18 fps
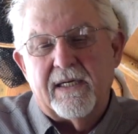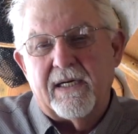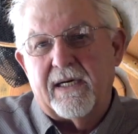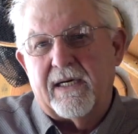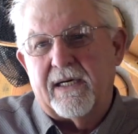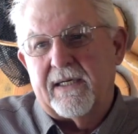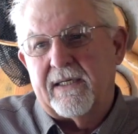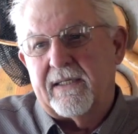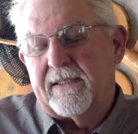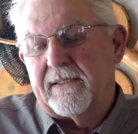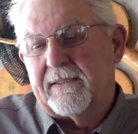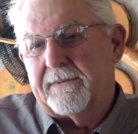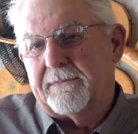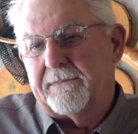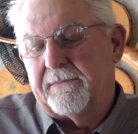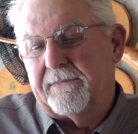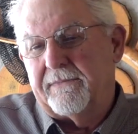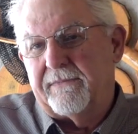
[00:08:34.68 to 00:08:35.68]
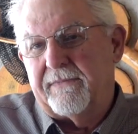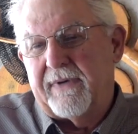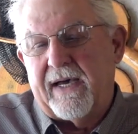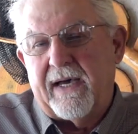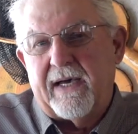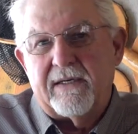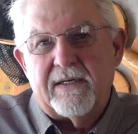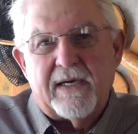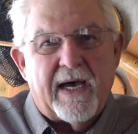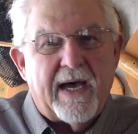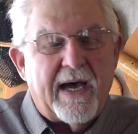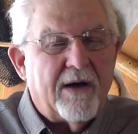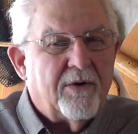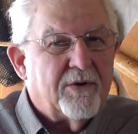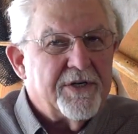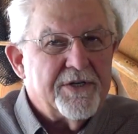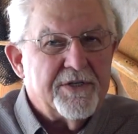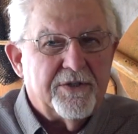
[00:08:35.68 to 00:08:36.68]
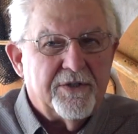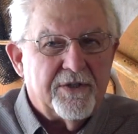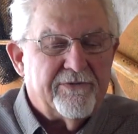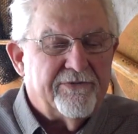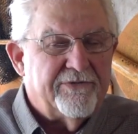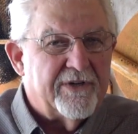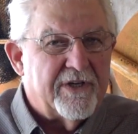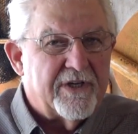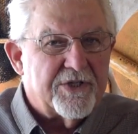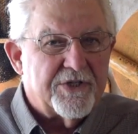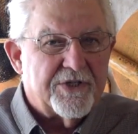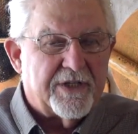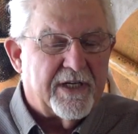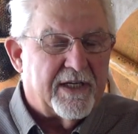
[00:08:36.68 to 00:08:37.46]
How are you going to fish,